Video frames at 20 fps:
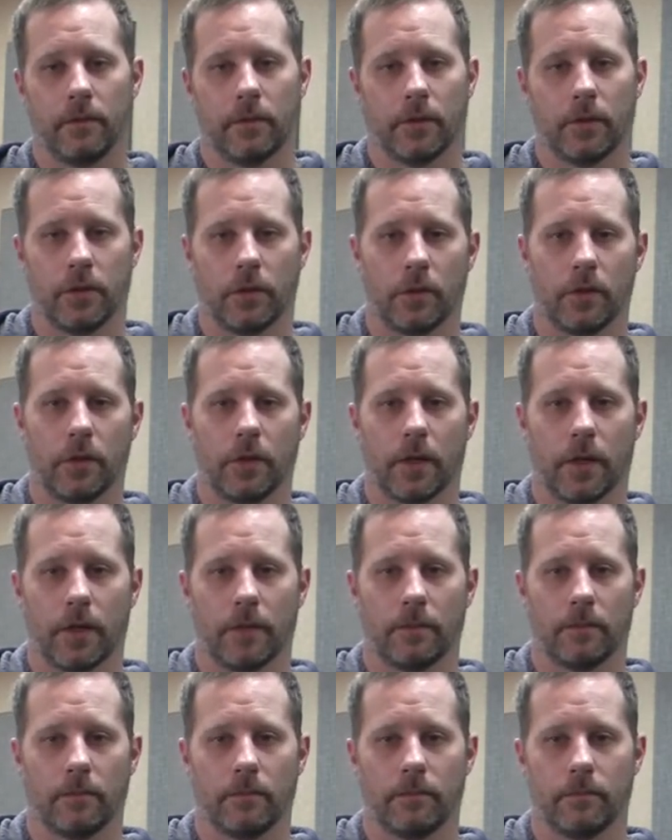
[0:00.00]
I showed
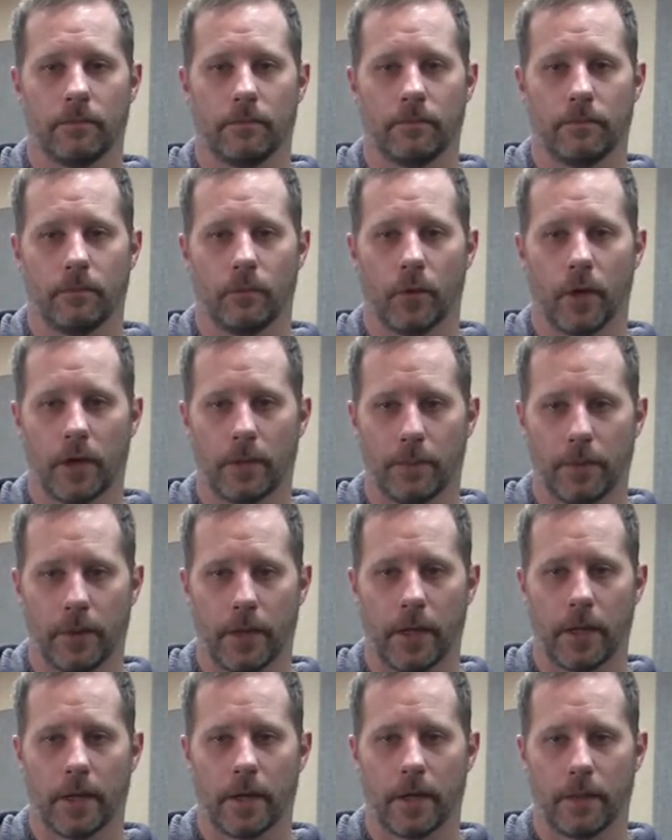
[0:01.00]
you where to play it,